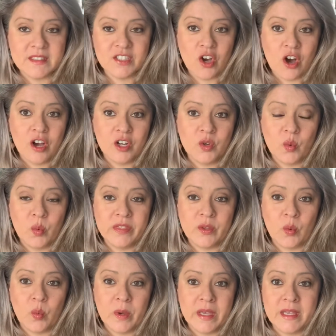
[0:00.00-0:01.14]
Gone with the
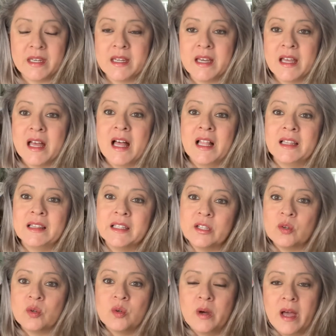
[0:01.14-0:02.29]
Wind
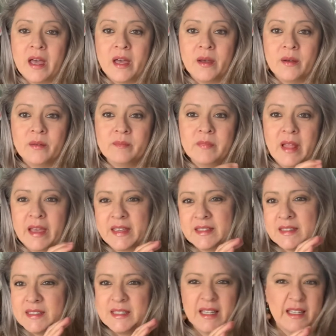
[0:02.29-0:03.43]
little like a
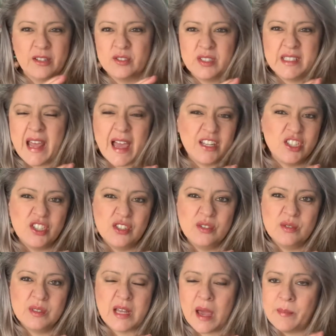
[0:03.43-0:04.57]
little
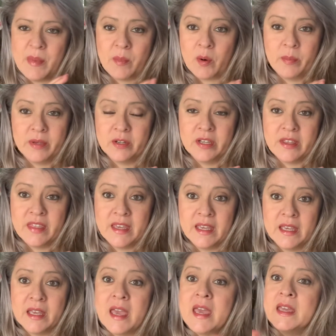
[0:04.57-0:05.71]
statue type memorabilia
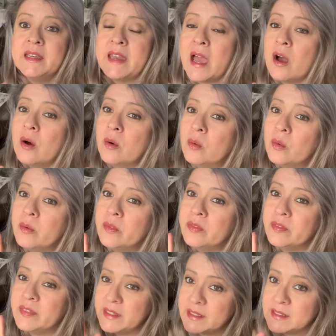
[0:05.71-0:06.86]
thing. Now
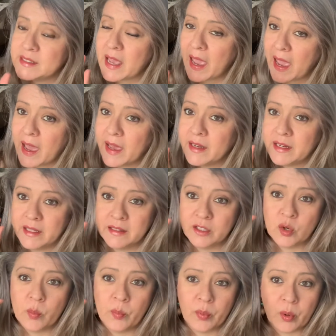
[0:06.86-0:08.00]
this had a
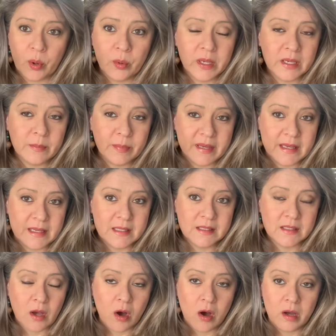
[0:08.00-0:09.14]
little broken piece
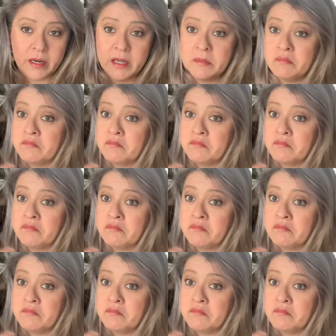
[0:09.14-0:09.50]
on it.